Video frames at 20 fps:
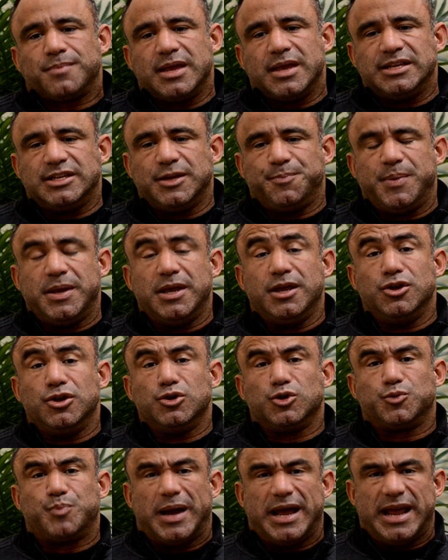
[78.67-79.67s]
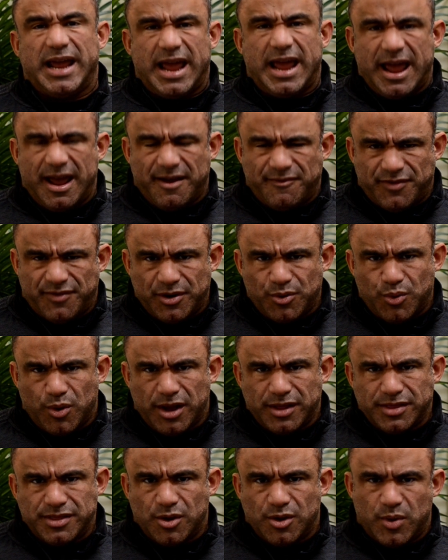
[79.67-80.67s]
Is it being used by
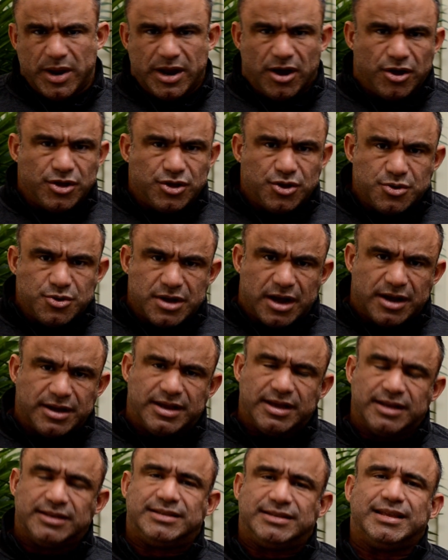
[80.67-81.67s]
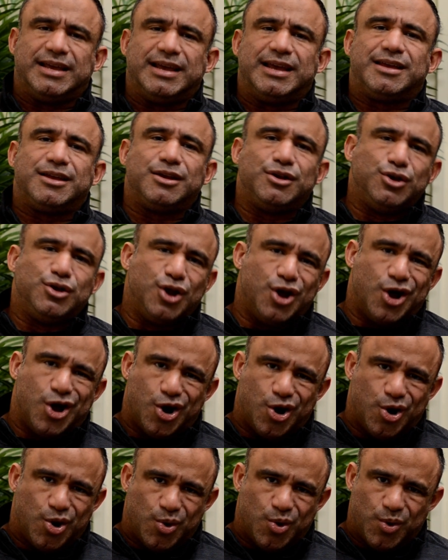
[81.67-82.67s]
everyone the way all you young kids think?
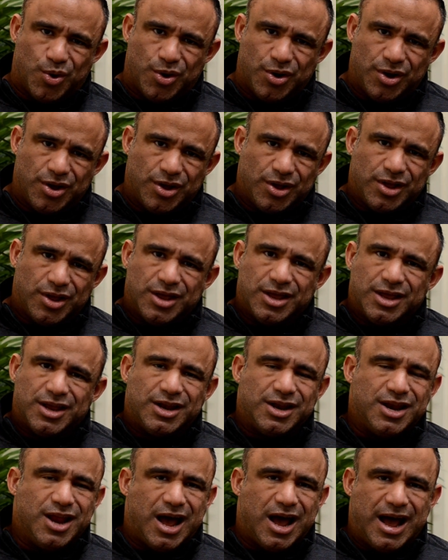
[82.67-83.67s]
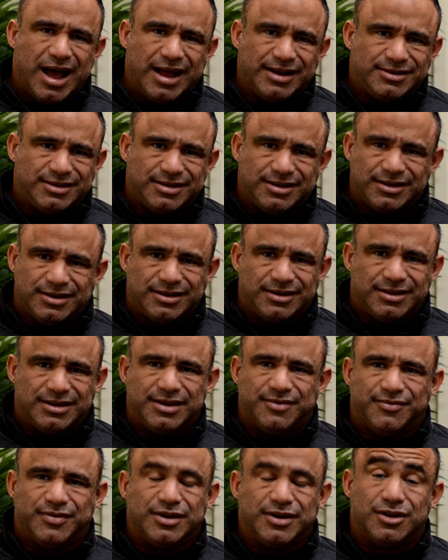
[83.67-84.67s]
No, not
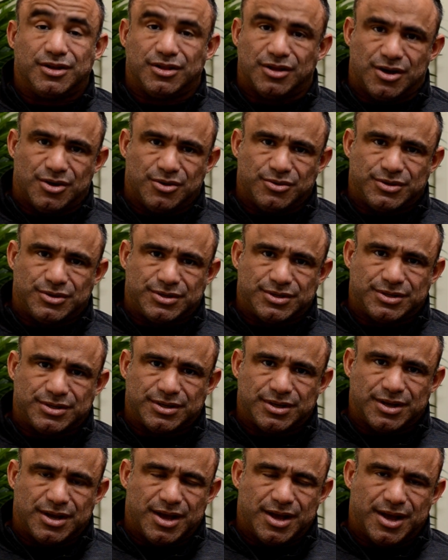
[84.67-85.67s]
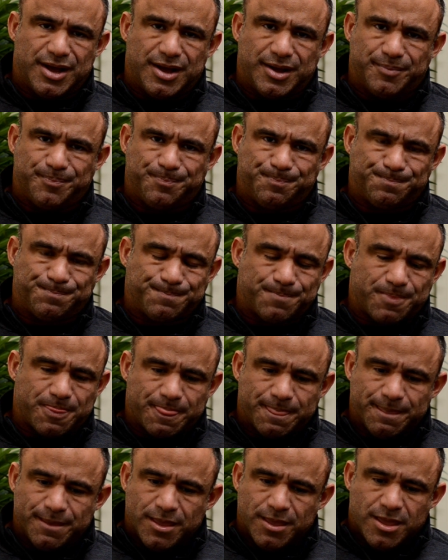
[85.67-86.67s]
even close. Um,
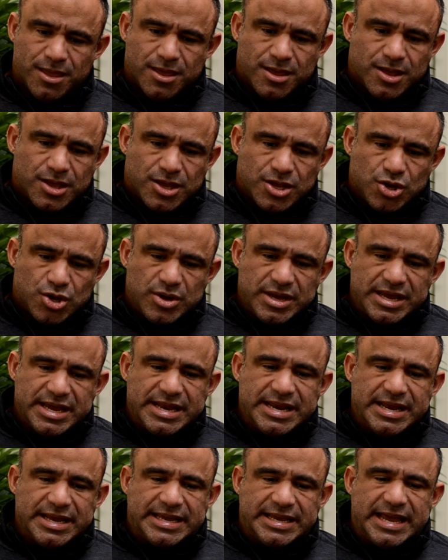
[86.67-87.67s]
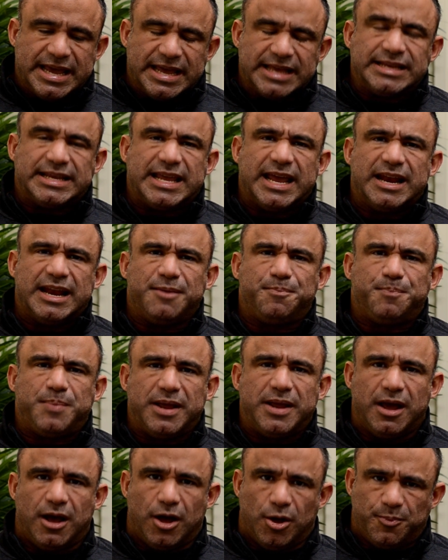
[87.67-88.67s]
it, can, can it
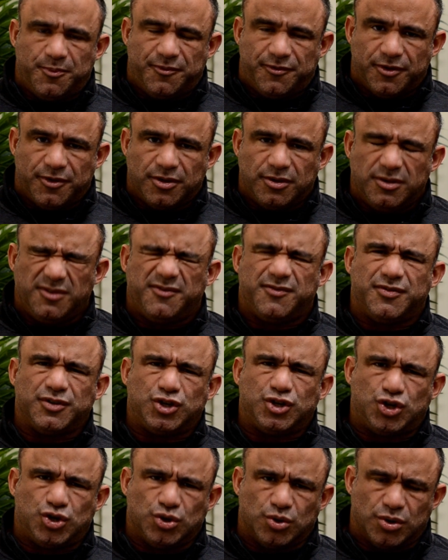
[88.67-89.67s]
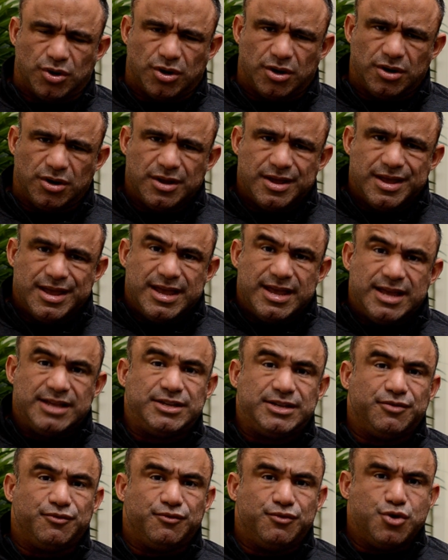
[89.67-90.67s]
be helpful? For sure.
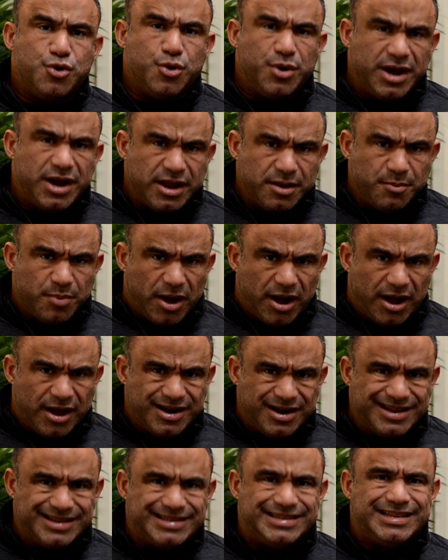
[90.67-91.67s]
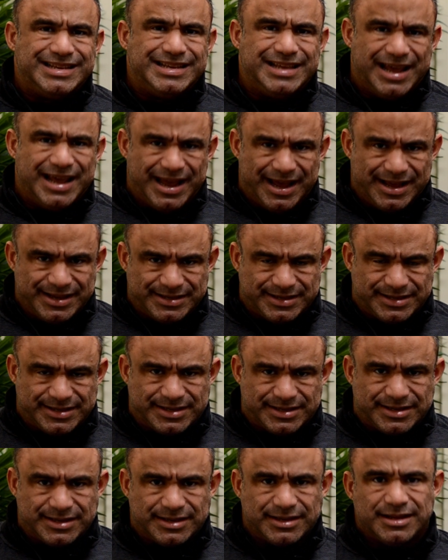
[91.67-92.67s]
Is it ruining bodies?
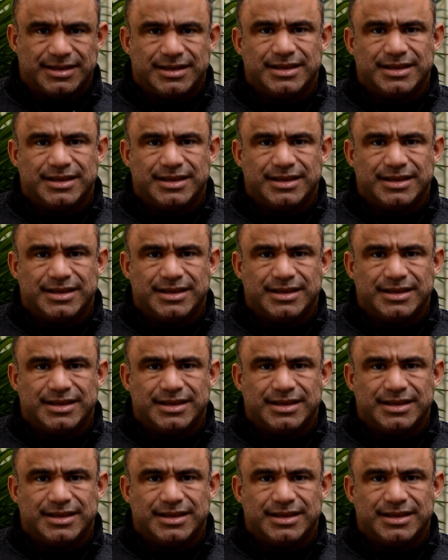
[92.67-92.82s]
Yes.